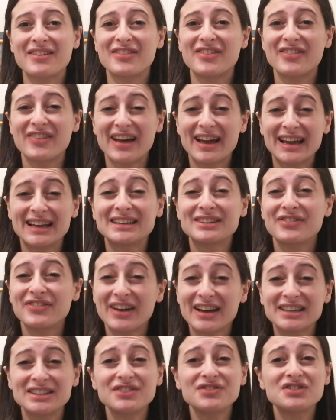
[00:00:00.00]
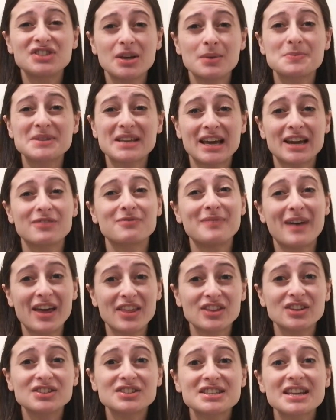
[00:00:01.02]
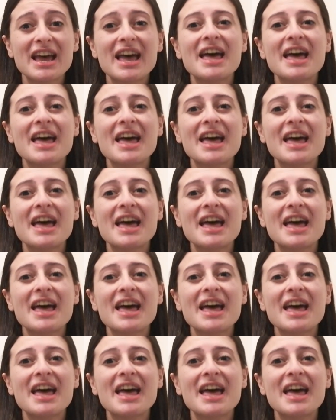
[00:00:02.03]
and effective tips and methods